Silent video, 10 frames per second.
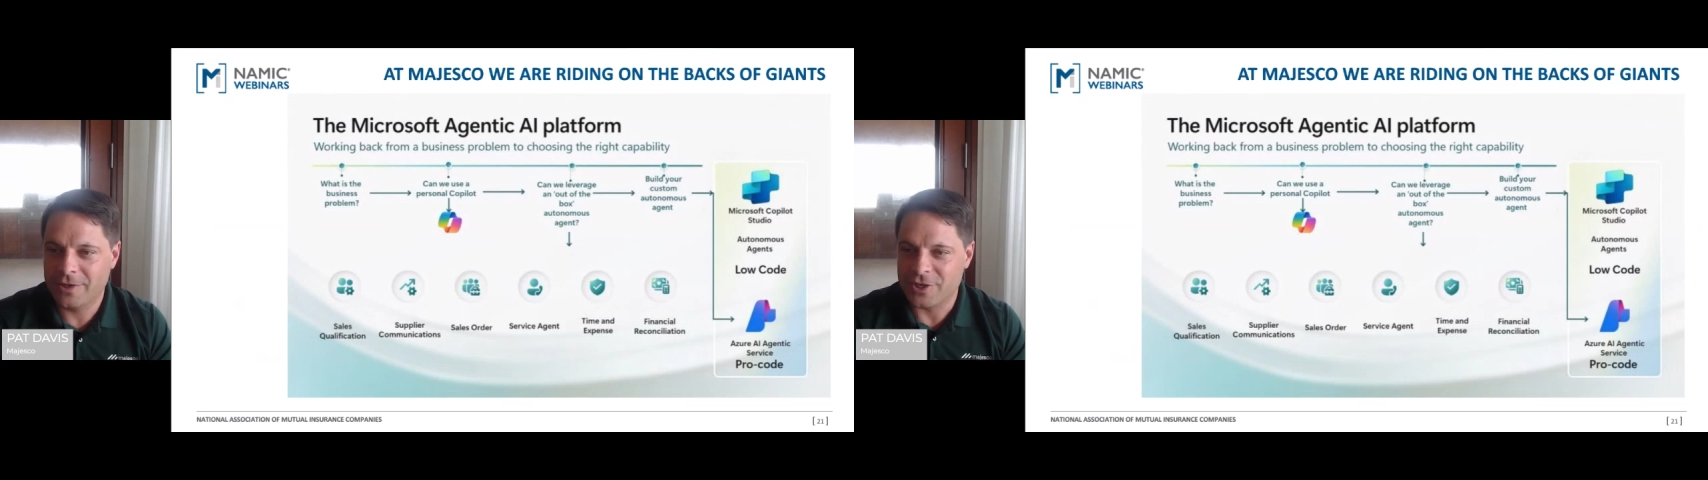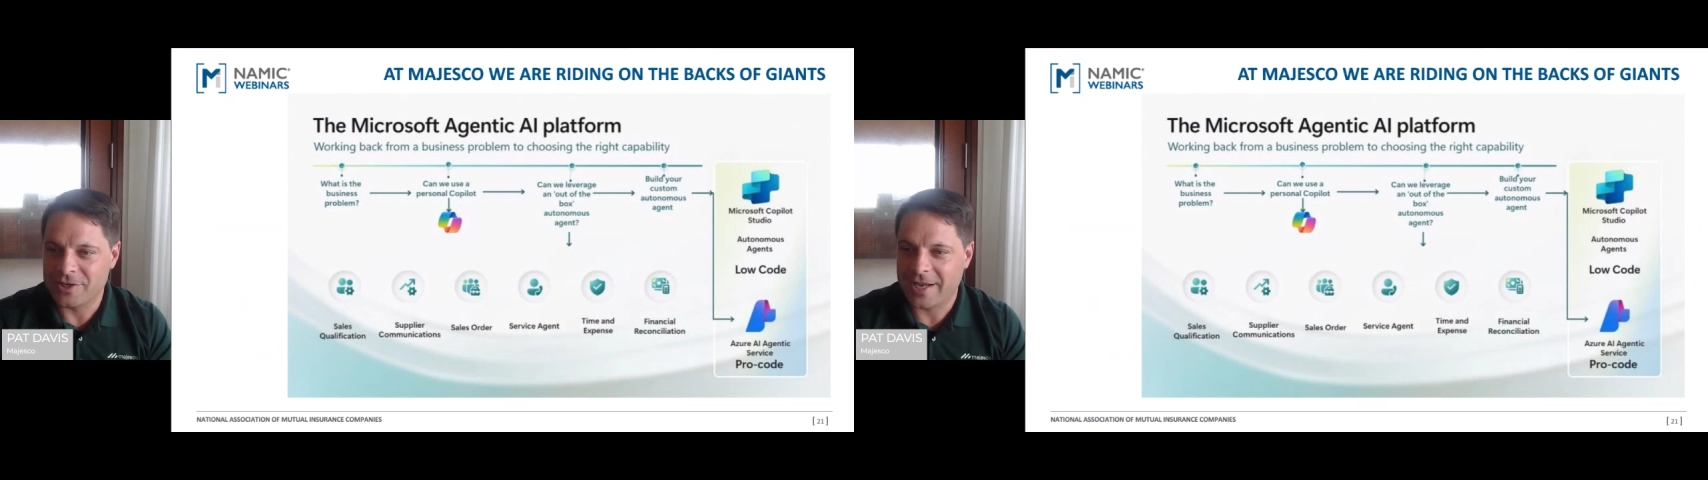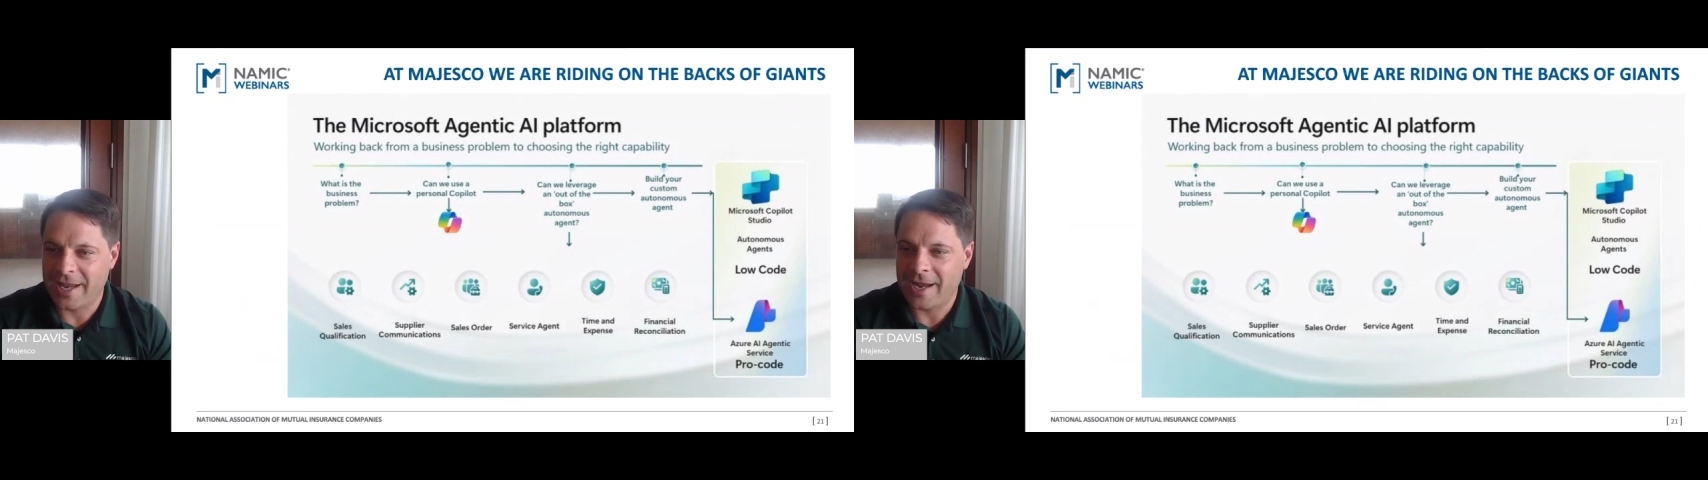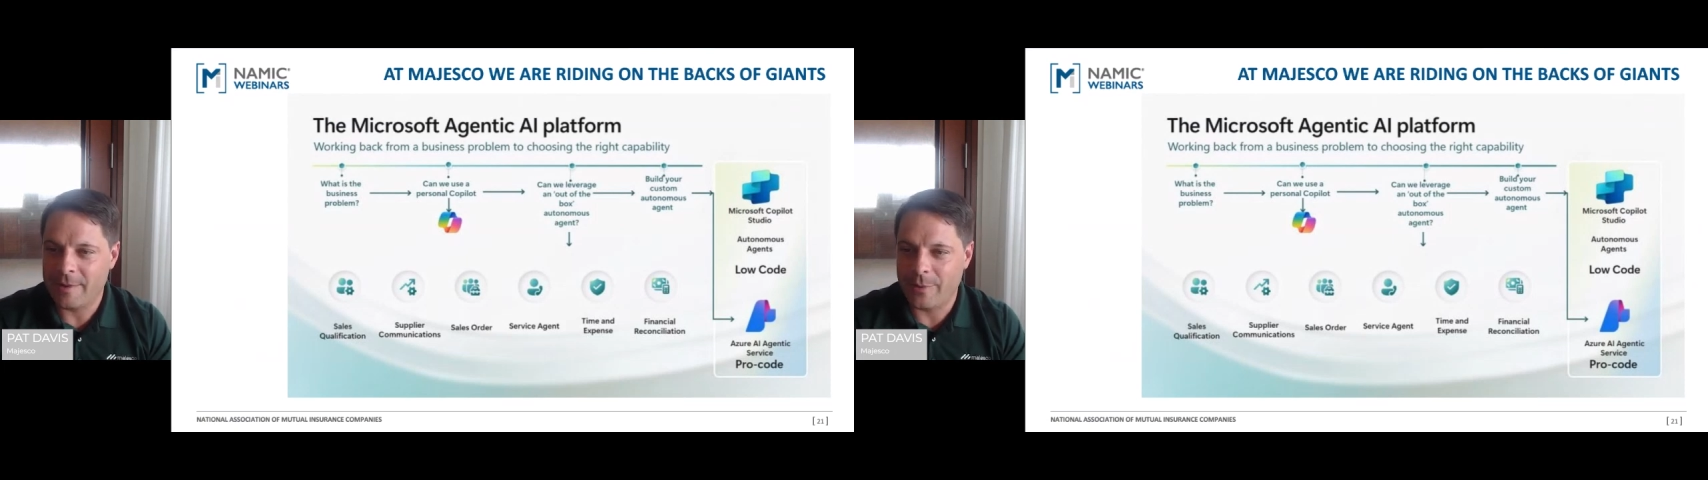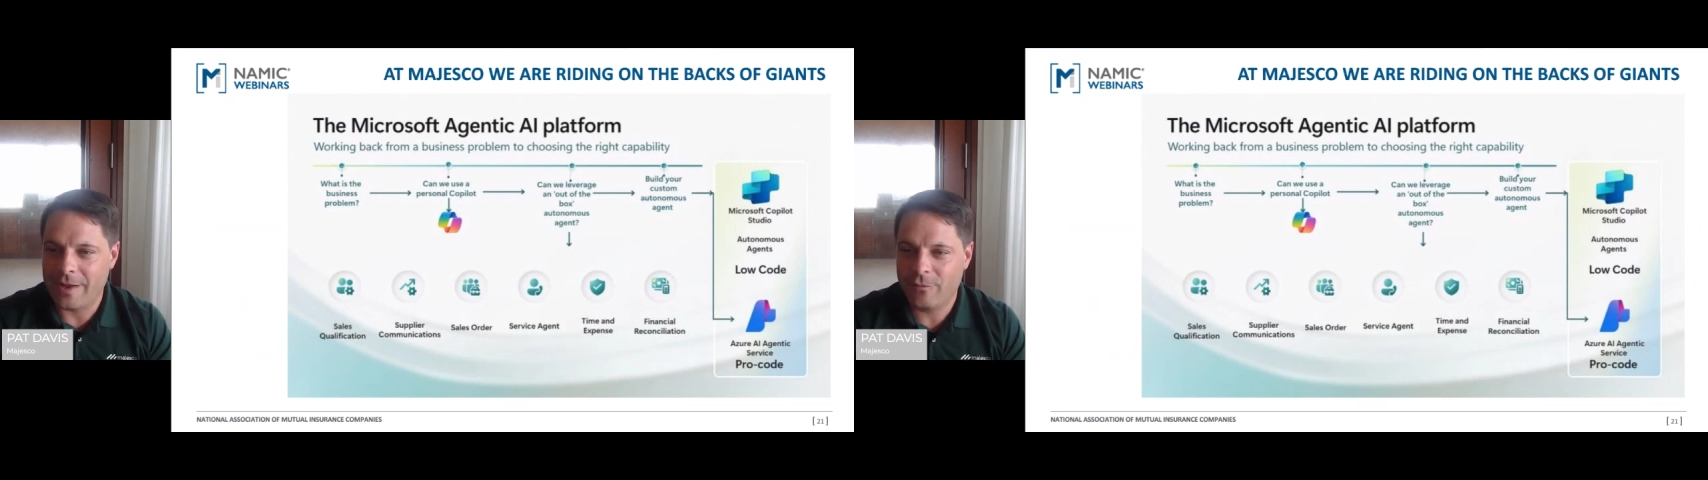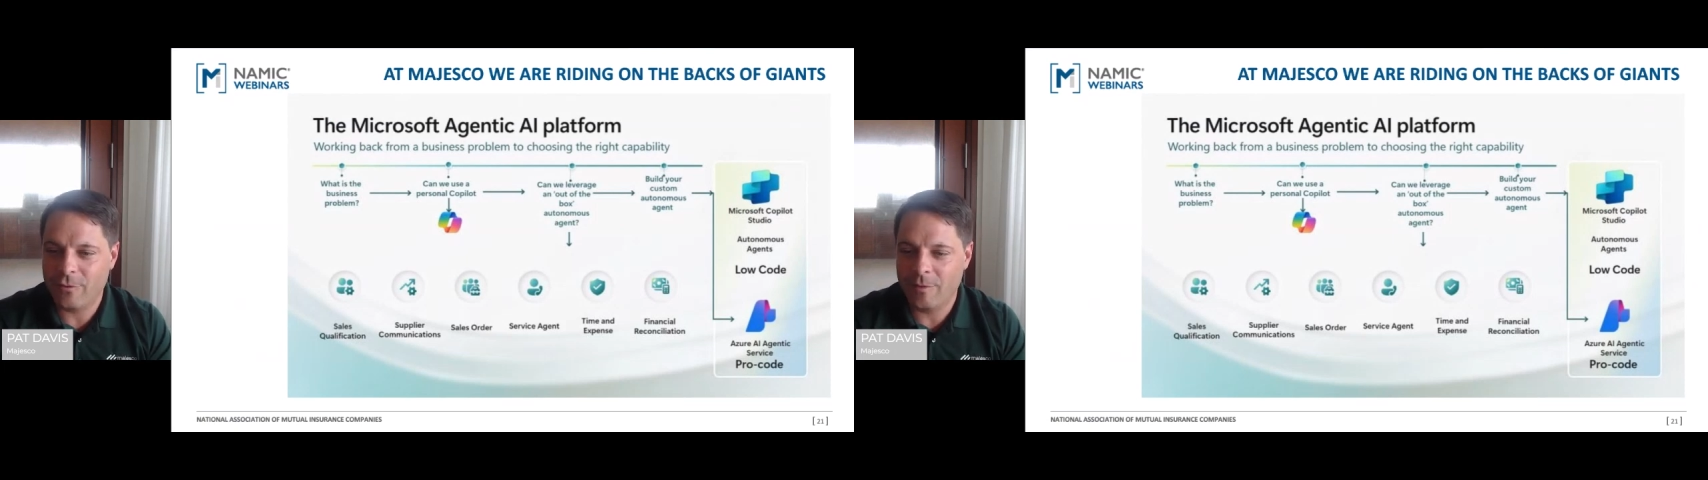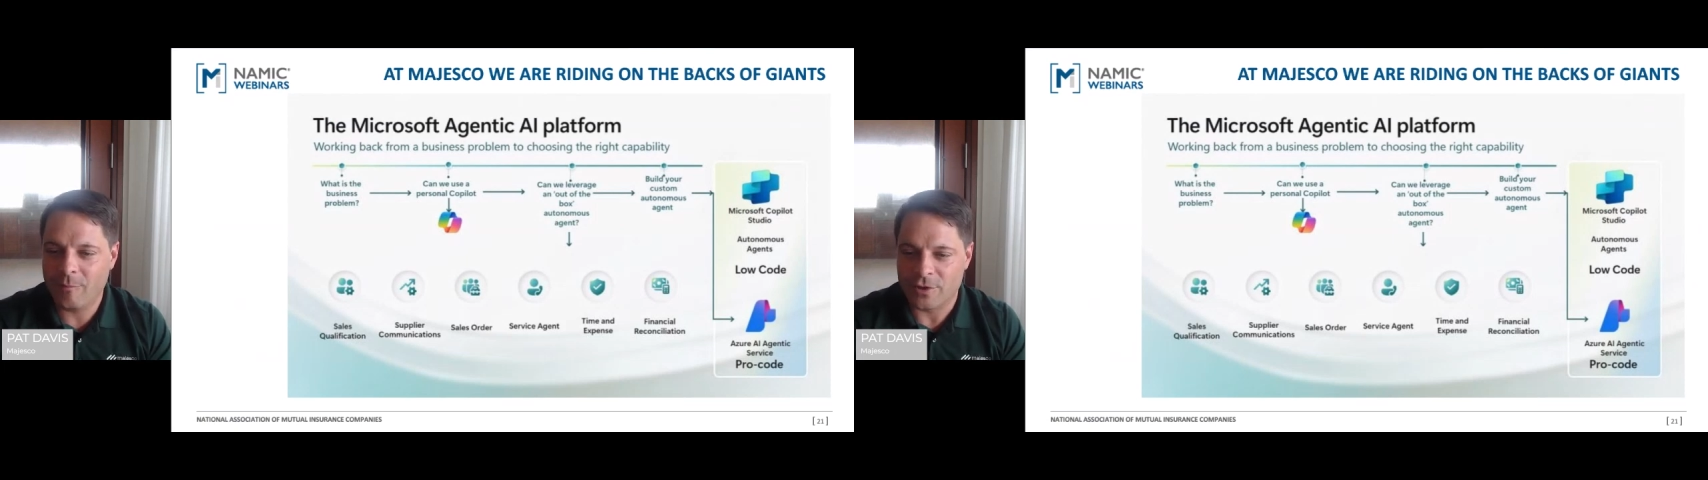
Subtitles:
agentic AI platform